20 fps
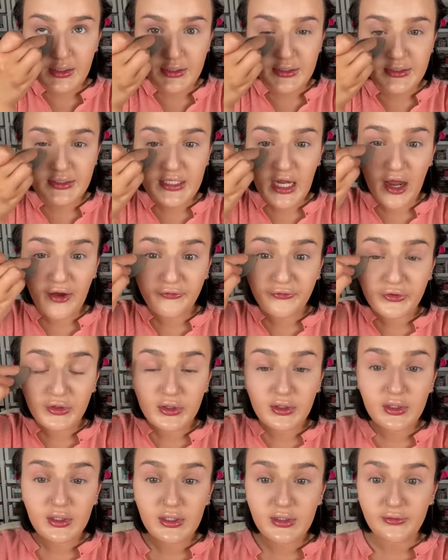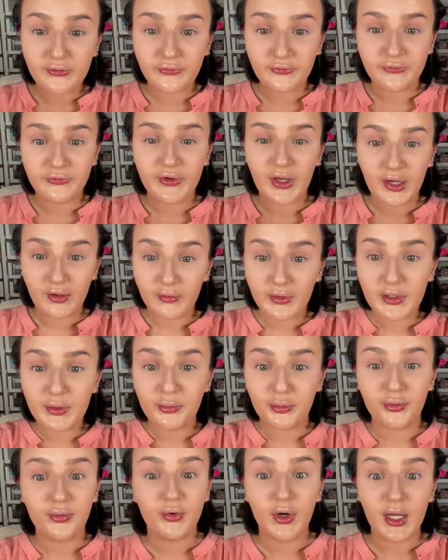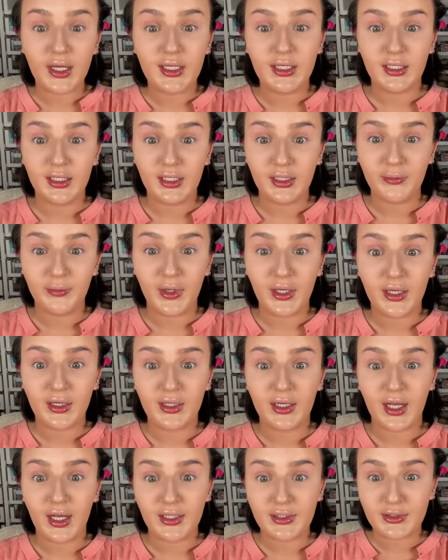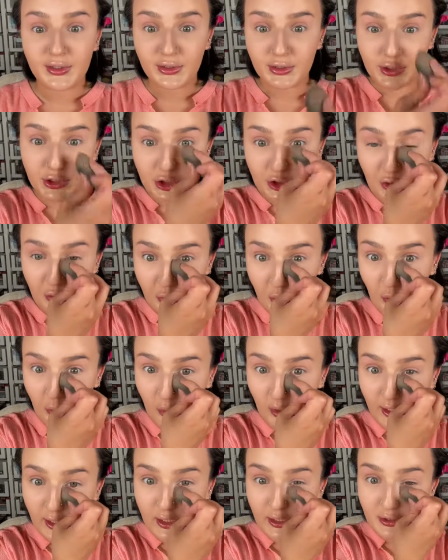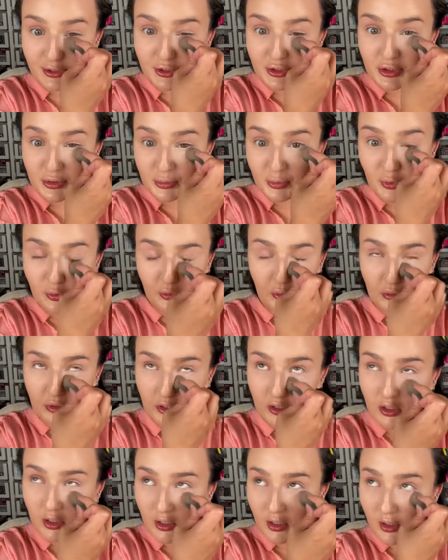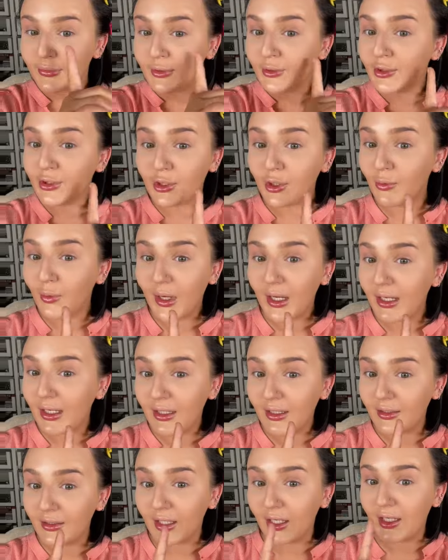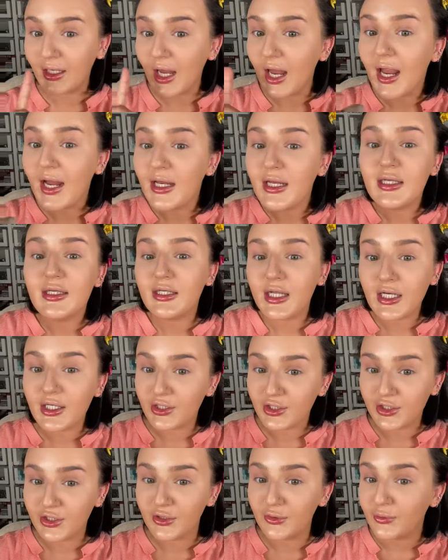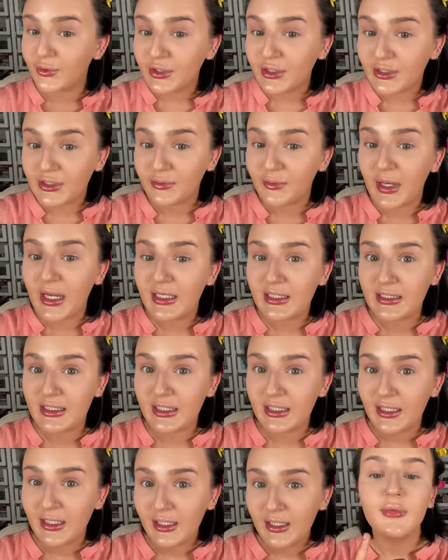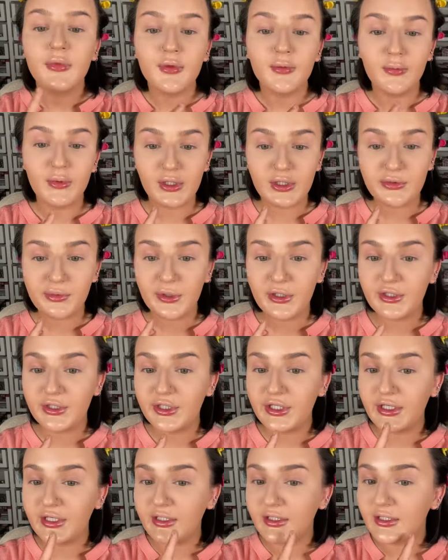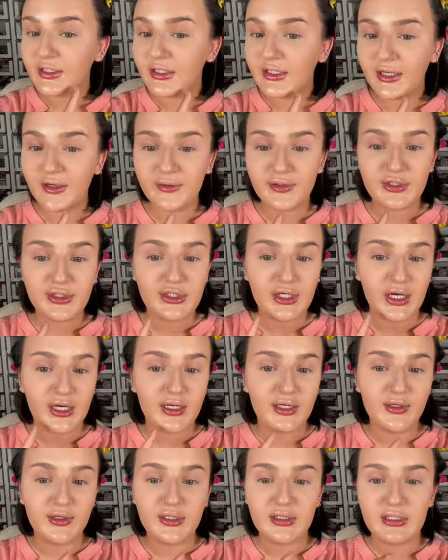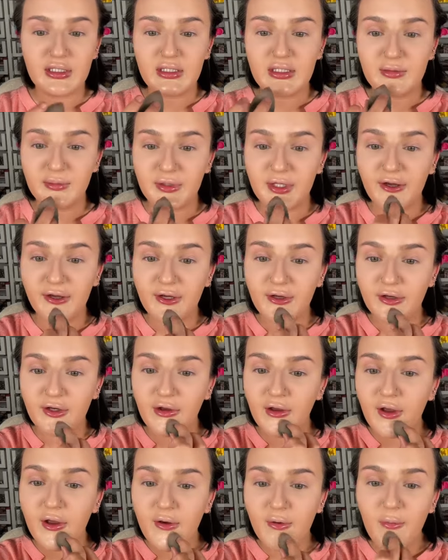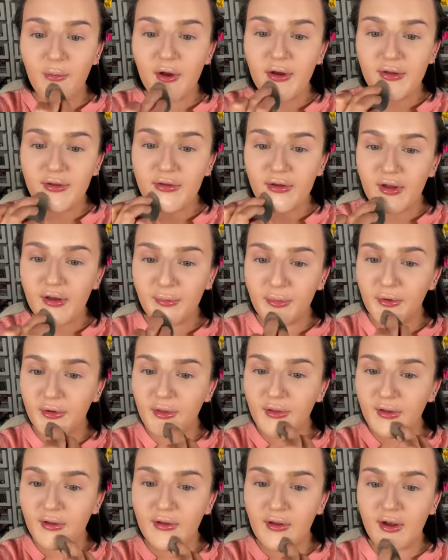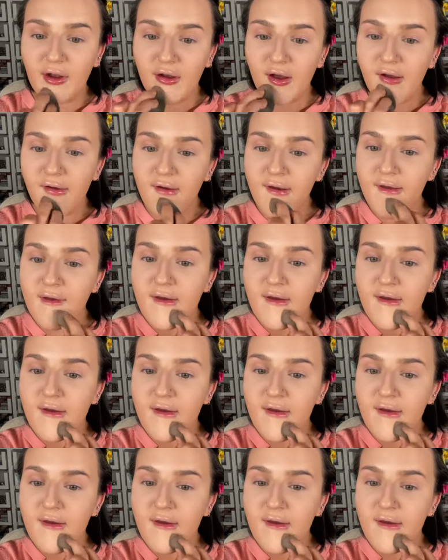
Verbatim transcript: definitely very brightening. My under eyes look super bright and smooth. Took away like any texture, which is amazing. Watch my chin. See how it's shiny. You can see some texture. Once I put this on,